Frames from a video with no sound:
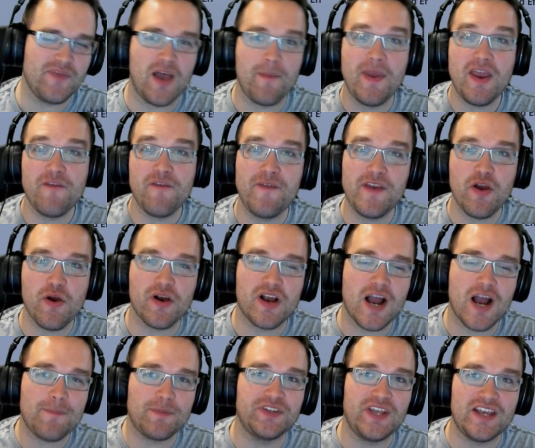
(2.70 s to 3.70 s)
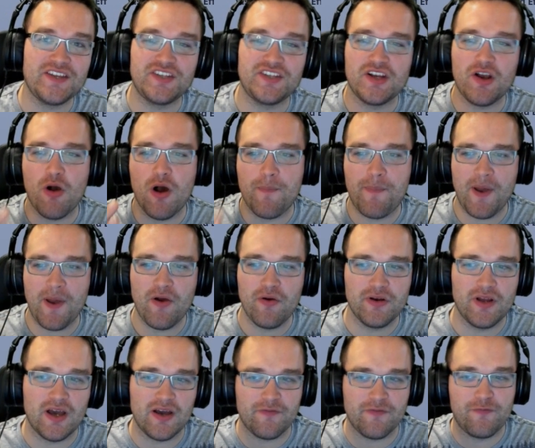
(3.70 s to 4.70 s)
made a video a couple days ago
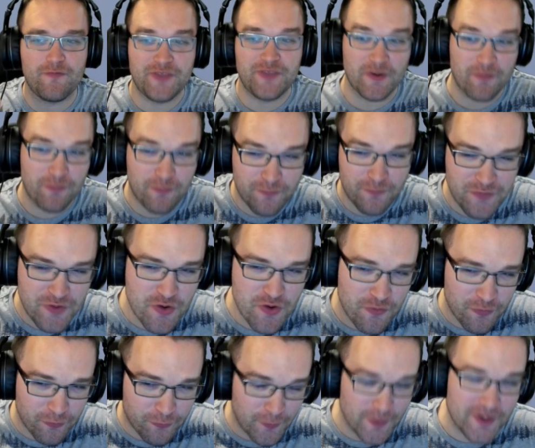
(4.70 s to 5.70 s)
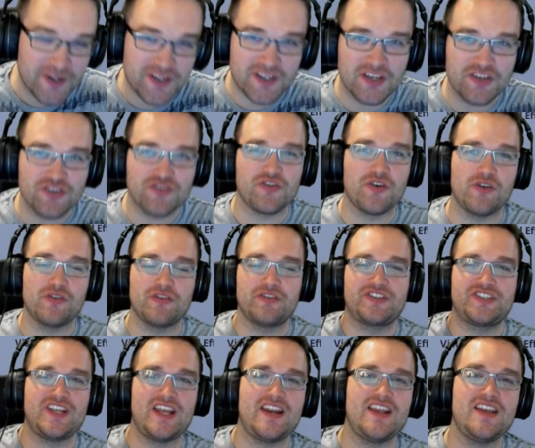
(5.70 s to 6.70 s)
about the new foot controller
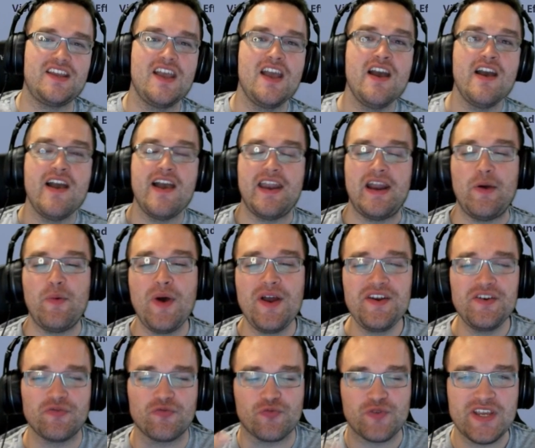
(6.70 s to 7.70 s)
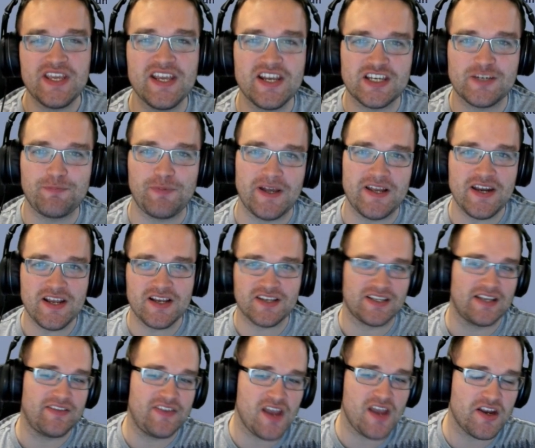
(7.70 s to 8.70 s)
setting, and I wanted to re-explain it because
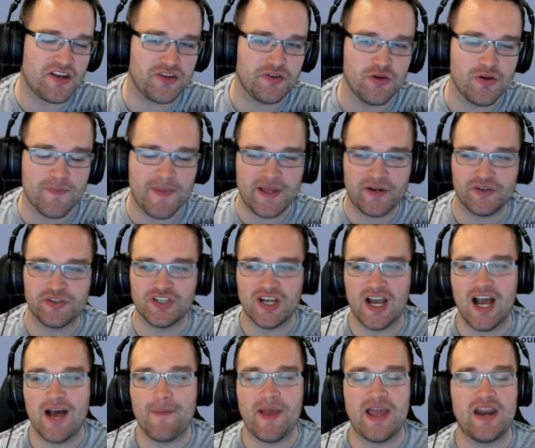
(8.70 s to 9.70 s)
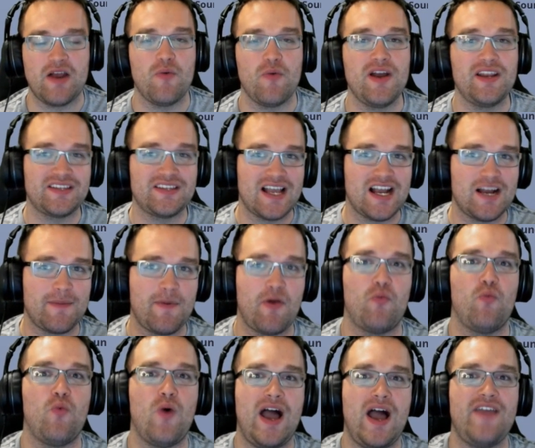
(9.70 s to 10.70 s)
I think I could do a better job, and I want to talk about
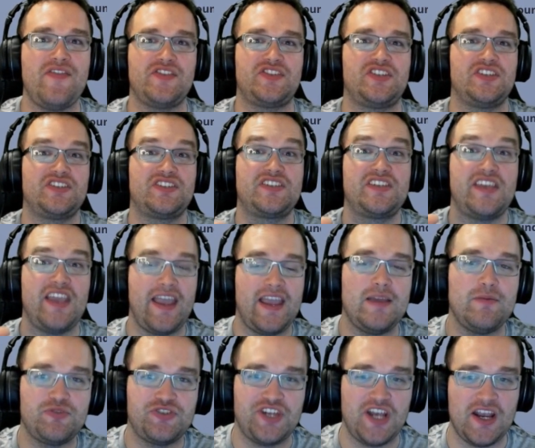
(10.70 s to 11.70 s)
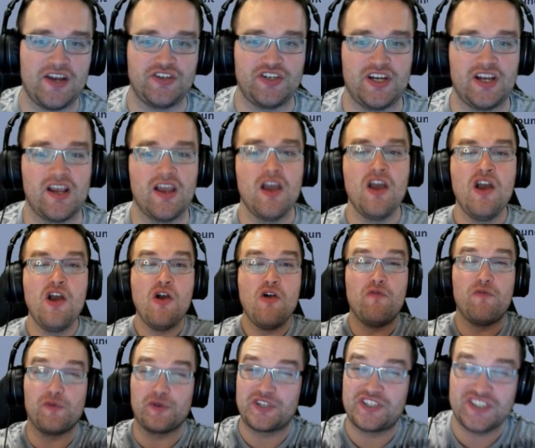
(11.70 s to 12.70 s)
why this is game-changing
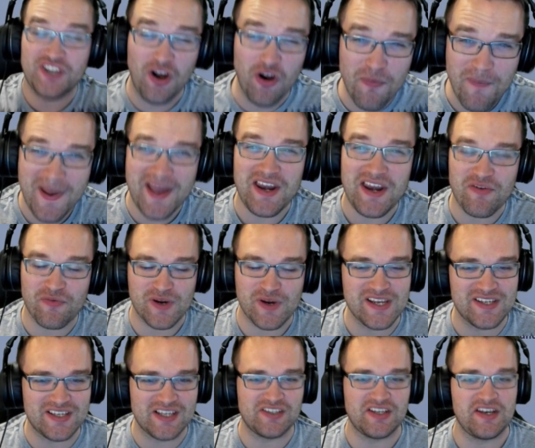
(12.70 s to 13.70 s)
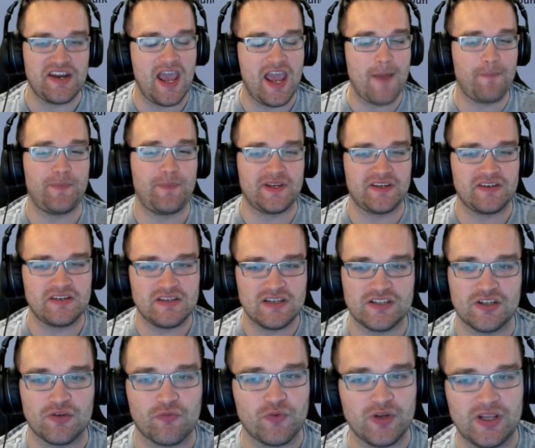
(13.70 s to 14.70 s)
for so many reasons, and Epic needs
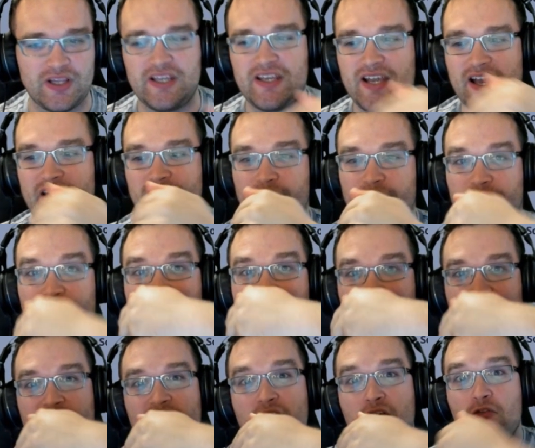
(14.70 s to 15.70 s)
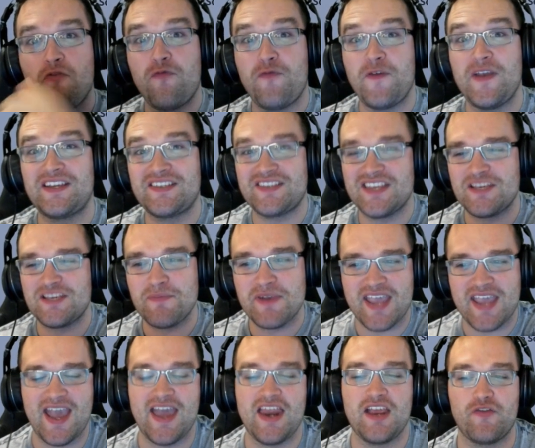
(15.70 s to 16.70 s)
to really kind of like fix this
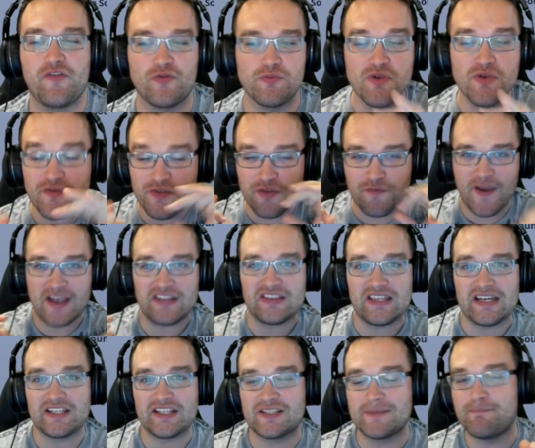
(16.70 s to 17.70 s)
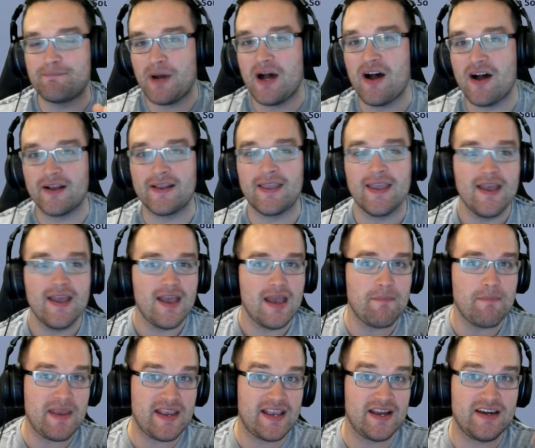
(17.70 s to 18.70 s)
mechanic, remove the fact that it's a bug,
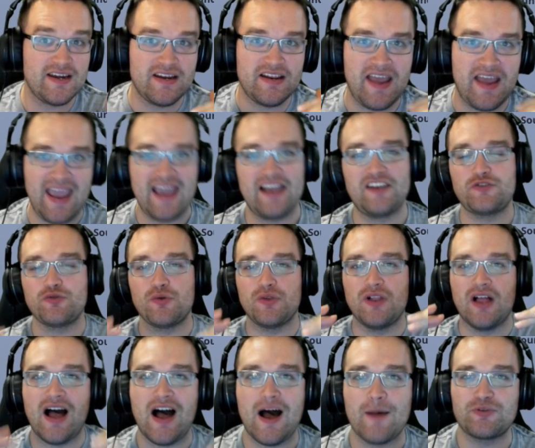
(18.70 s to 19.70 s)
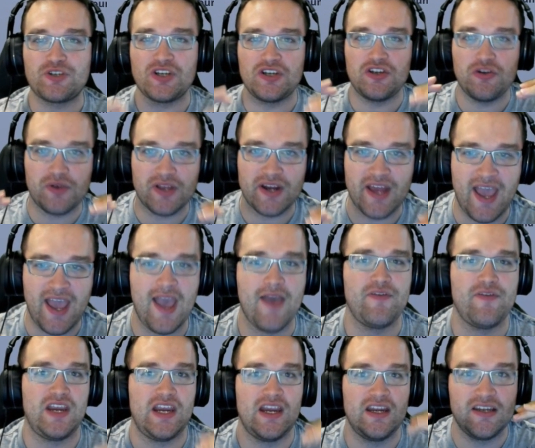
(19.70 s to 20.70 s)
and make it an actual option you can
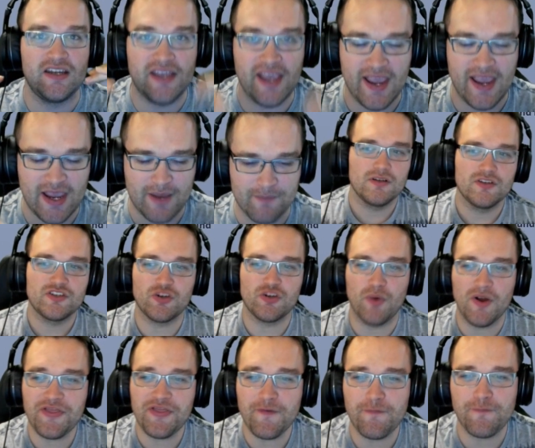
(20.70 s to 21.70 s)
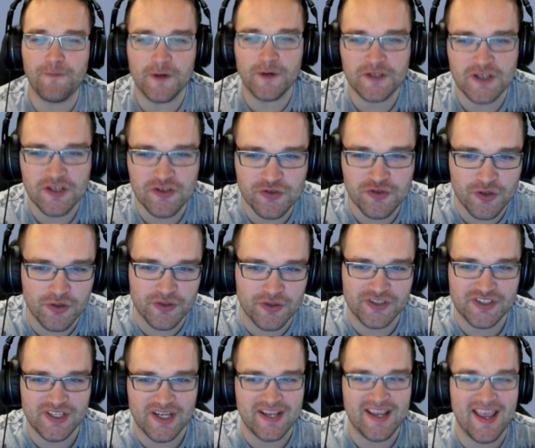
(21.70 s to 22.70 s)
have in game. So what the foot controller
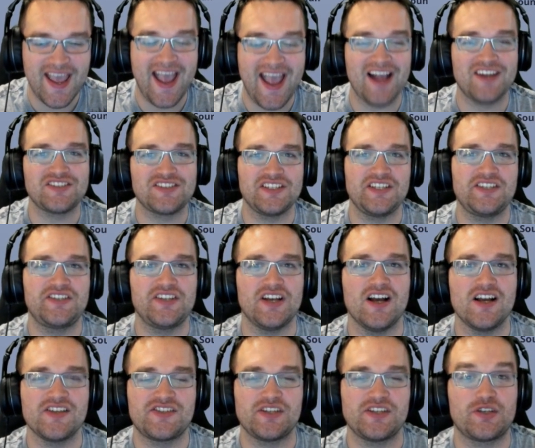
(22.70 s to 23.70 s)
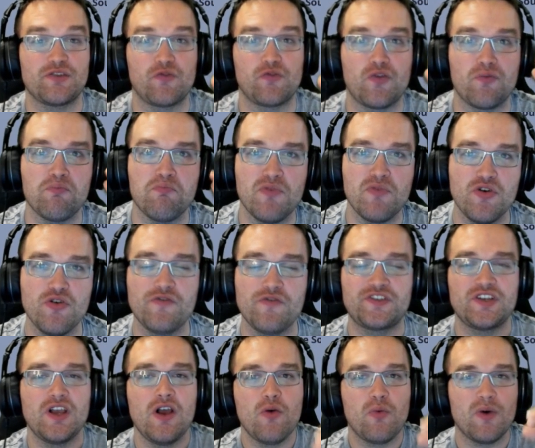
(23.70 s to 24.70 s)
setting actually does is it
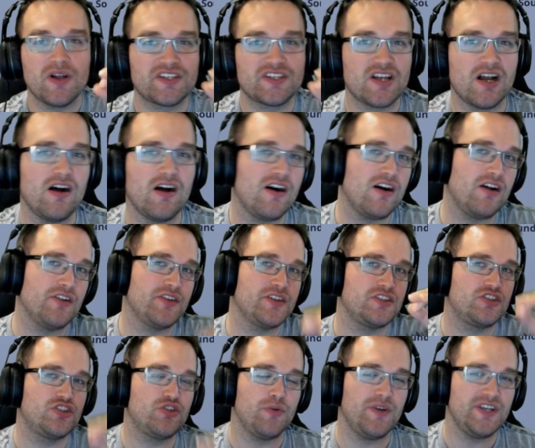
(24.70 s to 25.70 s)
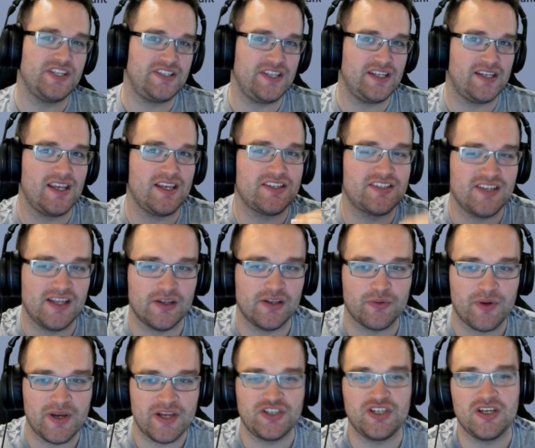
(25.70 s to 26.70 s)
removes what's called joystick
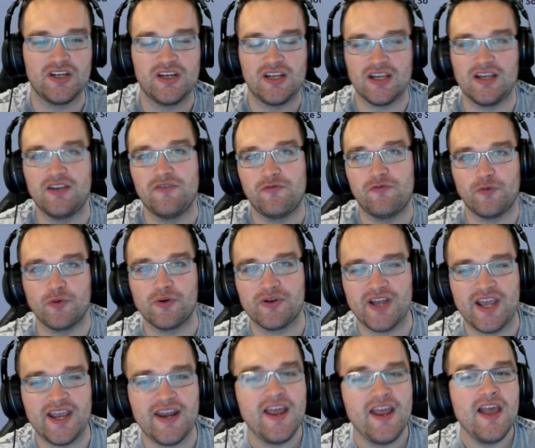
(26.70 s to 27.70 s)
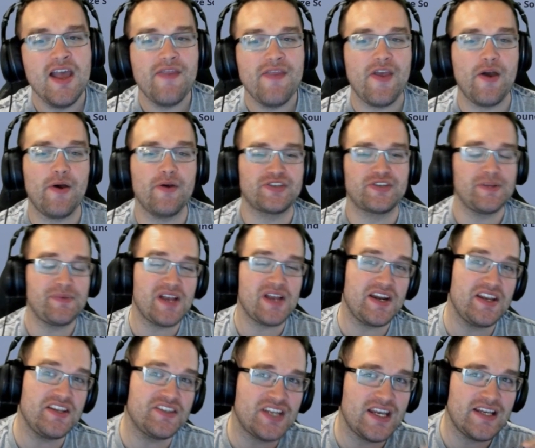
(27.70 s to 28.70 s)
acceleration in Fortnite. Now, something I
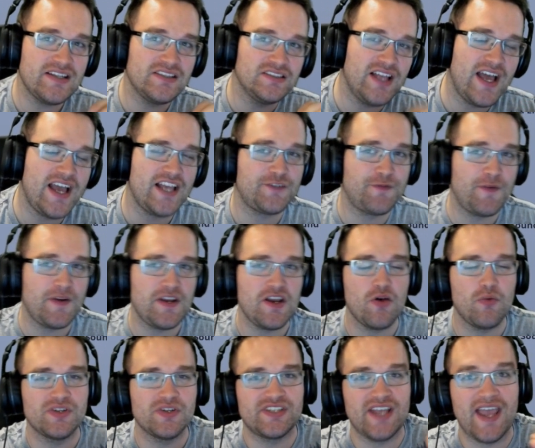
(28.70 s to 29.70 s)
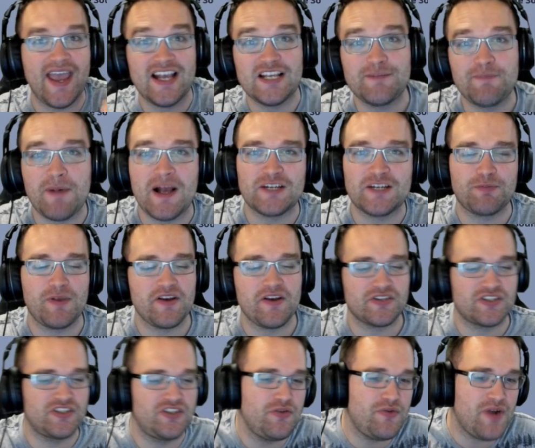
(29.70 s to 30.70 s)
didn't say in the last video was Xbox
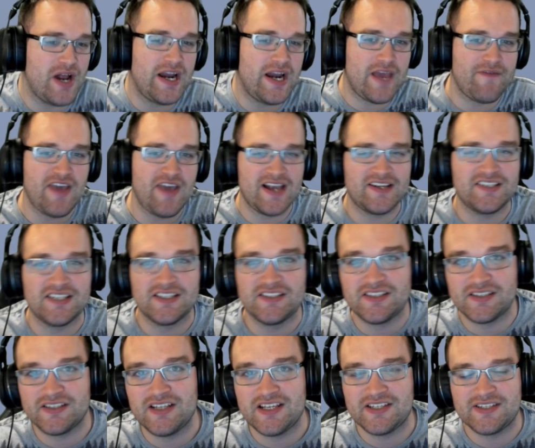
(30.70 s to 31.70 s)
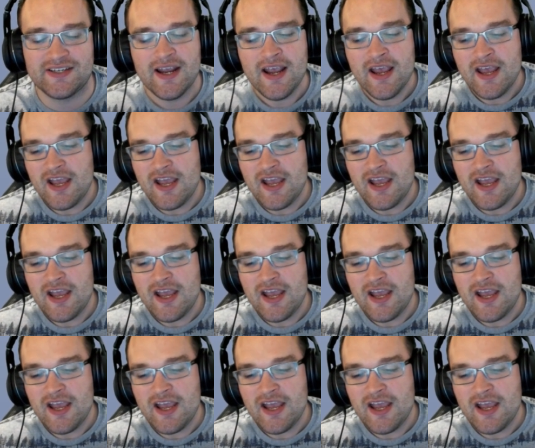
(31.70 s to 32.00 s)
players do not have access to this.